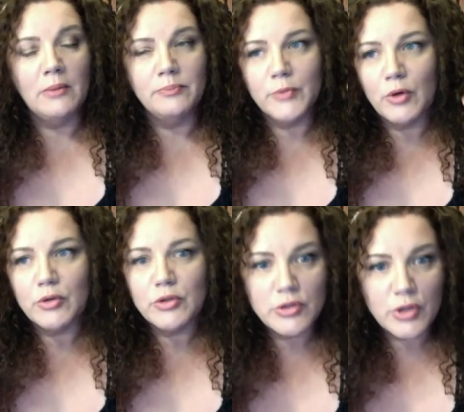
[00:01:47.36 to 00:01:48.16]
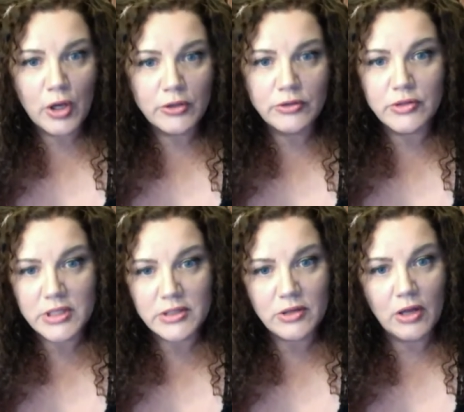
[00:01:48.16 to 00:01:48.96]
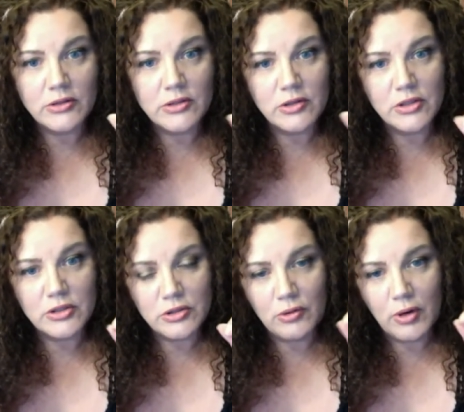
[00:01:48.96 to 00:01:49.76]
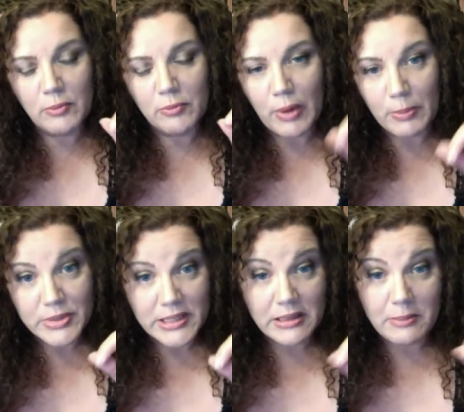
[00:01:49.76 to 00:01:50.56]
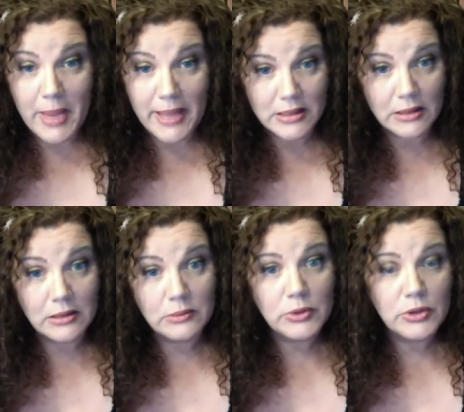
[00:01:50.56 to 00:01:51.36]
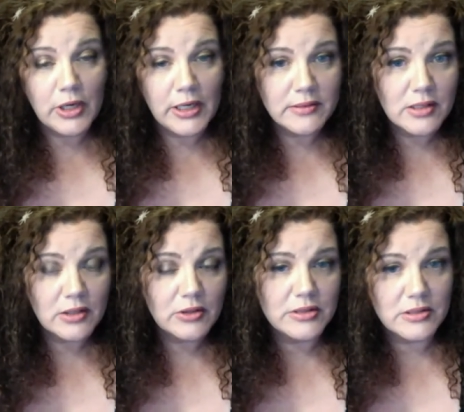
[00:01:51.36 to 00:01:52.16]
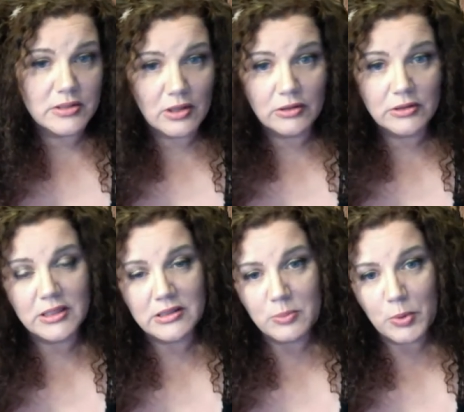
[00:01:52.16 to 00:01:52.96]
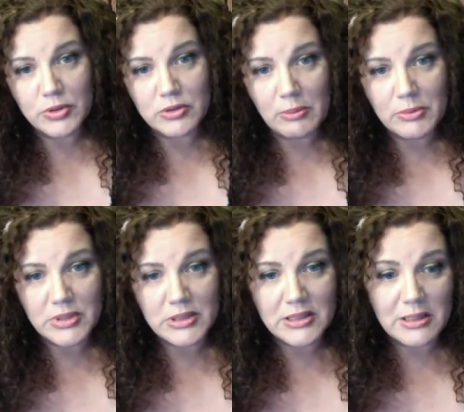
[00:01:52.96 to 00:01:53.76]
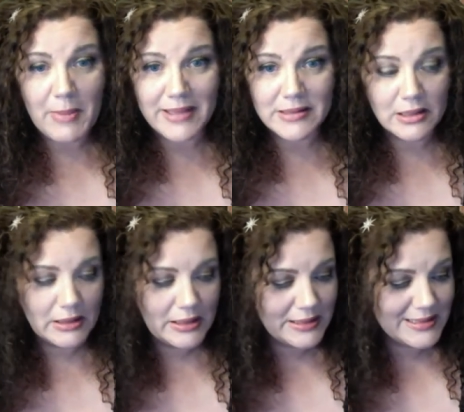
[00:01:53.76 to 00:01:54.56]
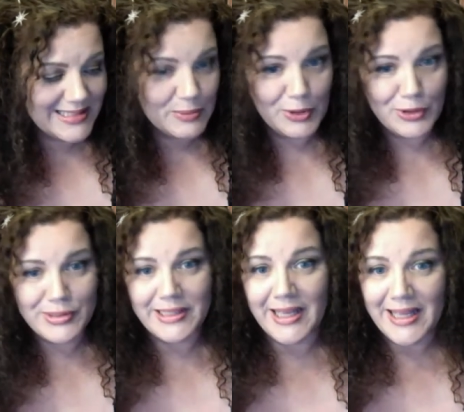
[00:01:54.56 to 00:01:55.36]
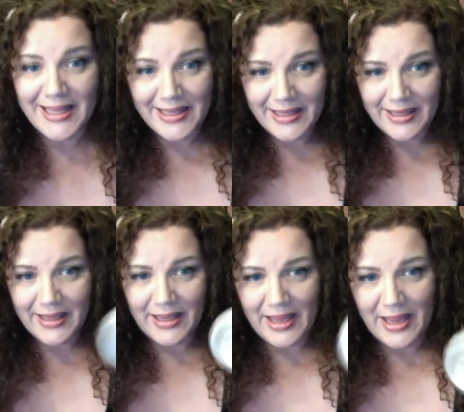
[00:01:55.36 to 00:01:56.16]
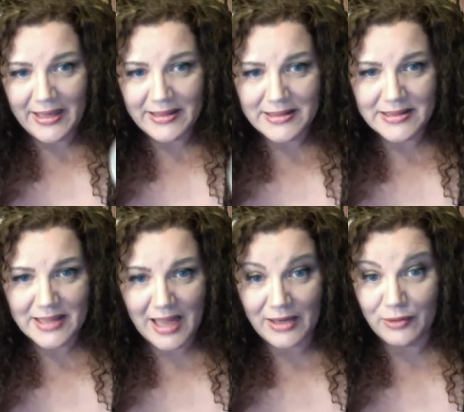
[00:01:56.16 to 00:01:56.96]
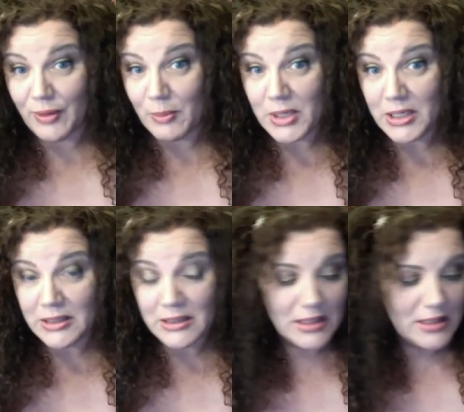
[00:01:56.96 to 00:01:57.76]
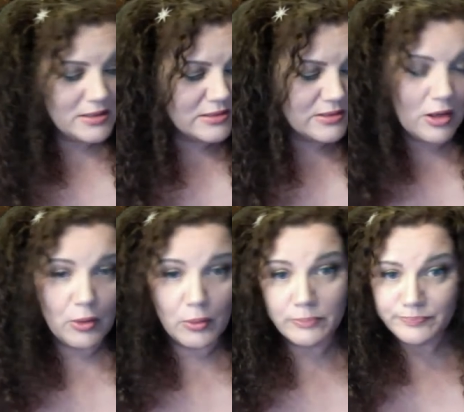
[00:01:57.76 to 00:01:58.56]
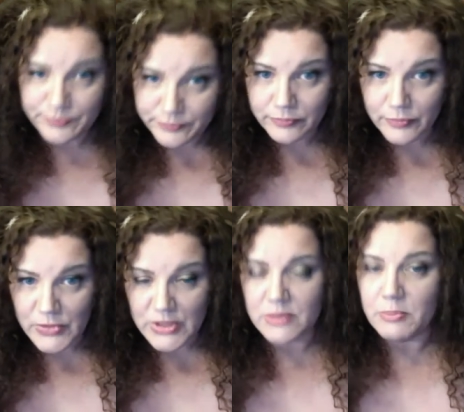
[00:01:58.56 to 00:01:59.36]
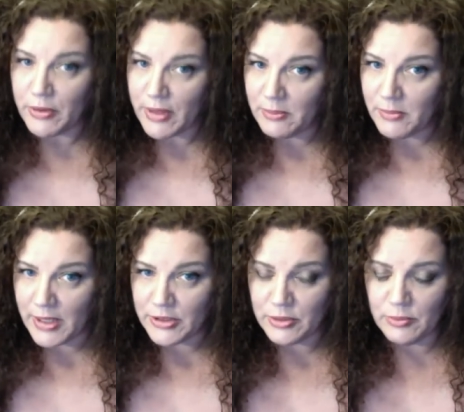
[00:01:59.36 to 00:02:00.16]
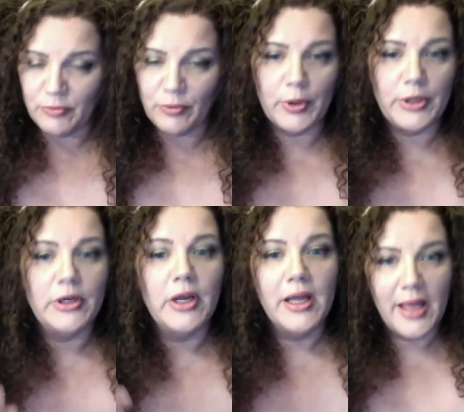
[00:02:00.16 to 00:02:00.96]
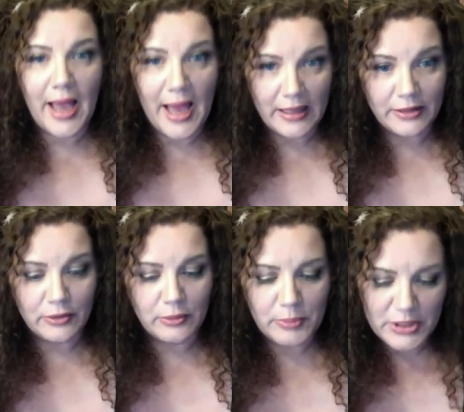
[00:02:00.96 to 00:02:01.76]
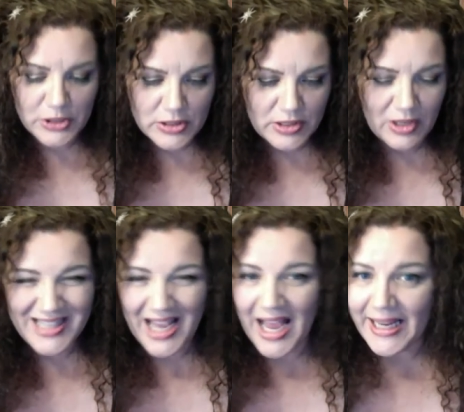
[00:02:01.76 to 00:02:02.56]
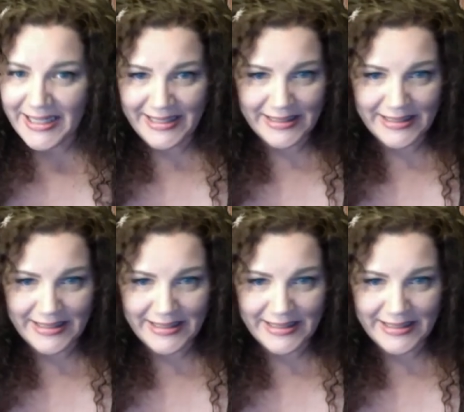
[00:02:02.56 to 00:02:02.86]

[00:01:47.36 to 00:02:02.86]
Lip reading: kosher salt or sea salt so that you are representing the masculine with your egg salt, because the salt is supposed to represent the masculine, and since we're using eggs, it's kind of feminine. So just bear that in mind as you move forward. Add a little pinch of salt, tiny,